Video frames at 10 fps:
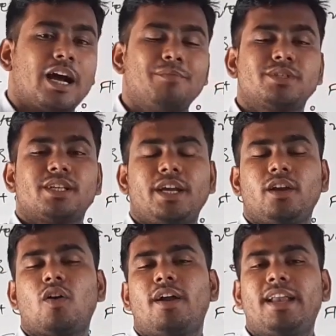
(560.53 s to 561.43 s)
comes
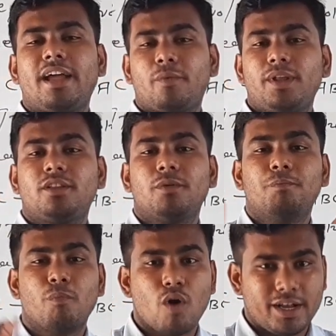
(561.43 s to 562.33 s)
in contact
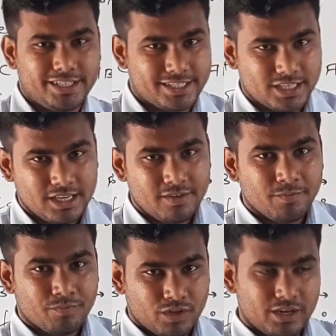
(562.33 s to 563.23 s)
with moist,
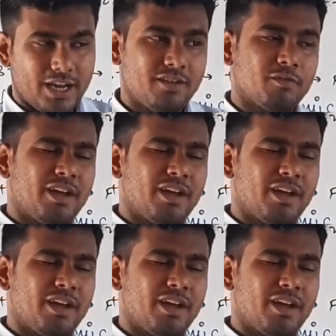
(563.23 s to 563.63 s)
right?